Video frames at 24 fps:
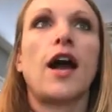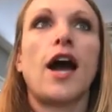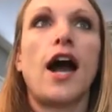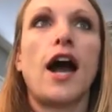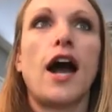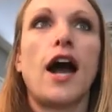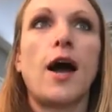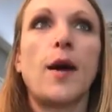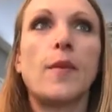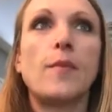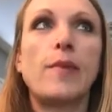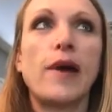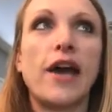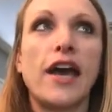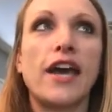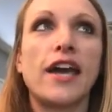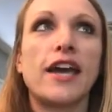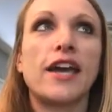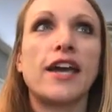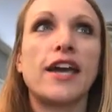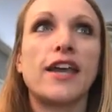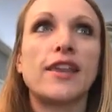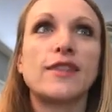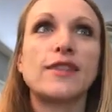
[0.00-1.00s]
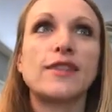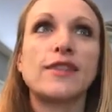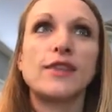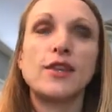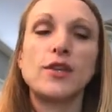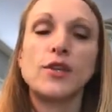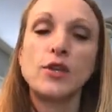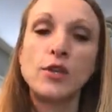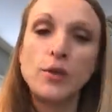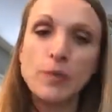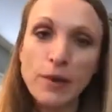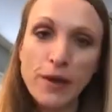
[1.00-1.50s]
But the
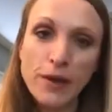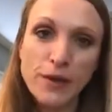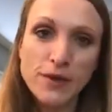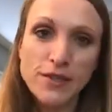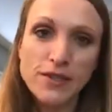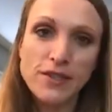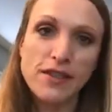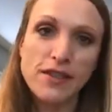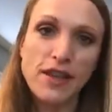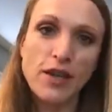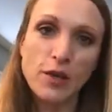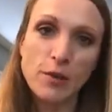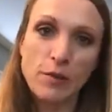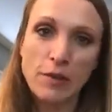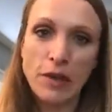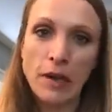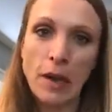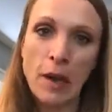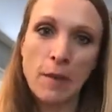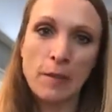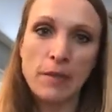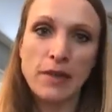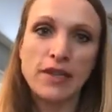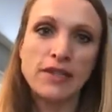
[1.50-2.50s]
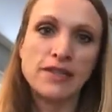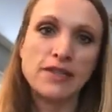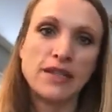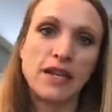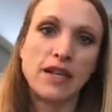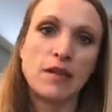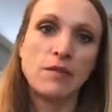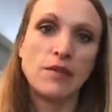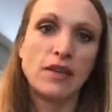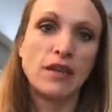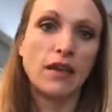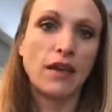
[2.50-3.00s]
new person that you're becoming is going
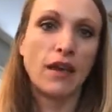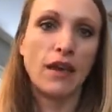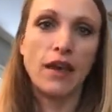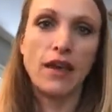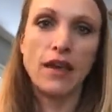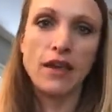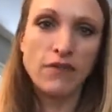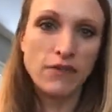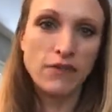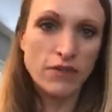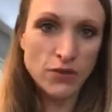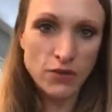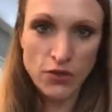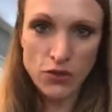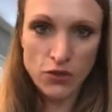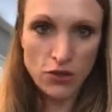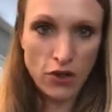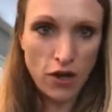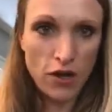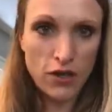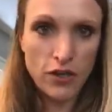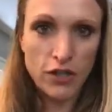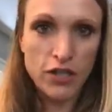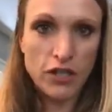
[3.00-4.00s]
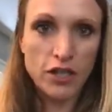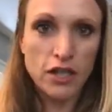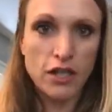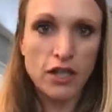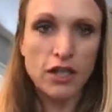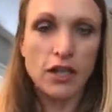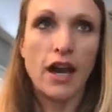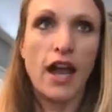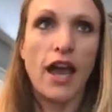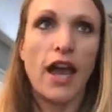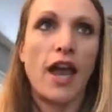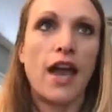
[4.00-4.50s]
to be even
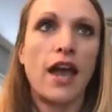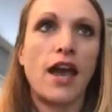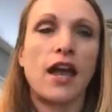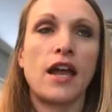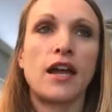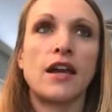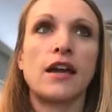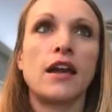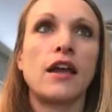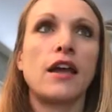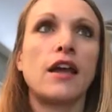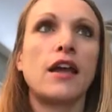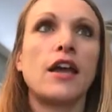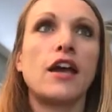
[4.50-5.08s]
stronger, and